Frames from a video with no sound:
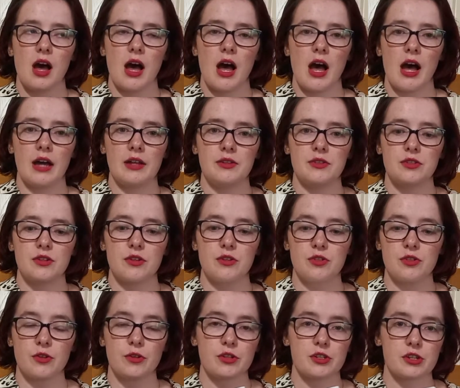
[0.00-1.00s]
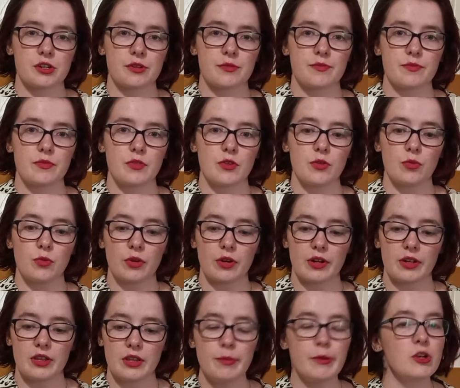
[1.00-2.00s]
and her daughter were
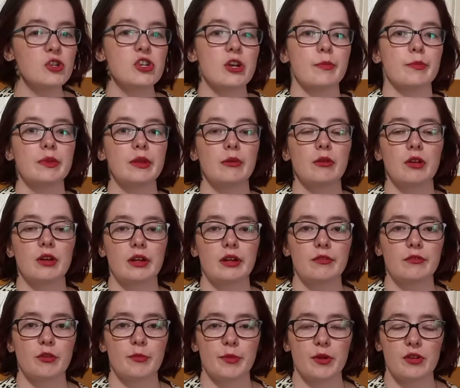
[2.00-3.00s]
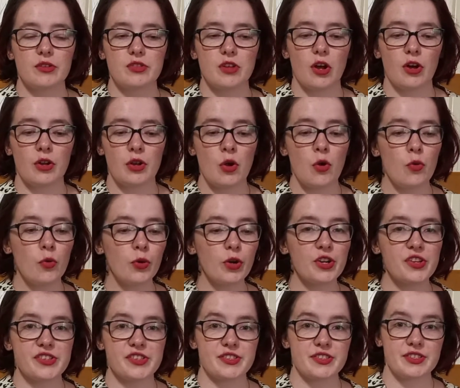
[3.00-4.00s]
in the bookshop. They were looking for books on
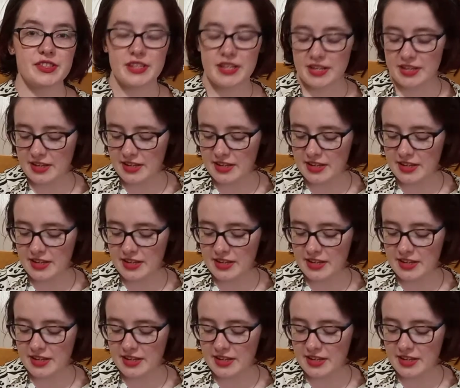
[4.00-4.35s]
horses.